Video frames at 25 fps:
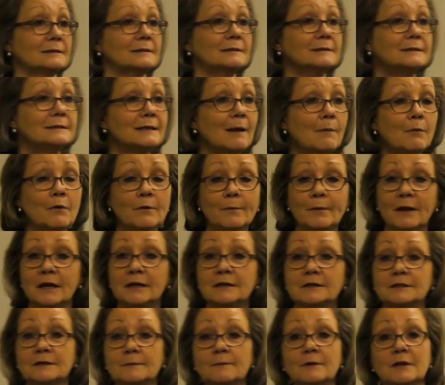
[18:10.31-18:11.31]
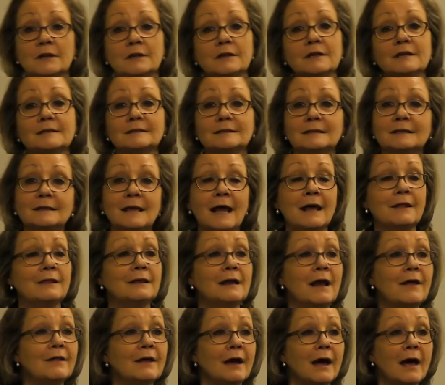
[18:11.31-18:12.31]
and some were meant to be this and that and the
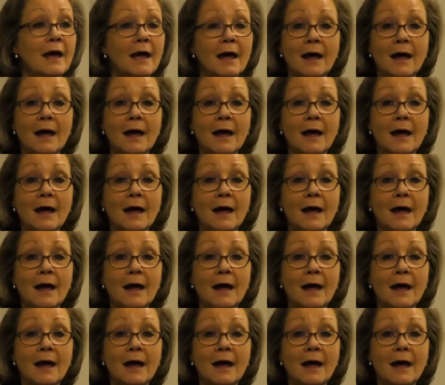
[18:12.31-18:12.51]
other.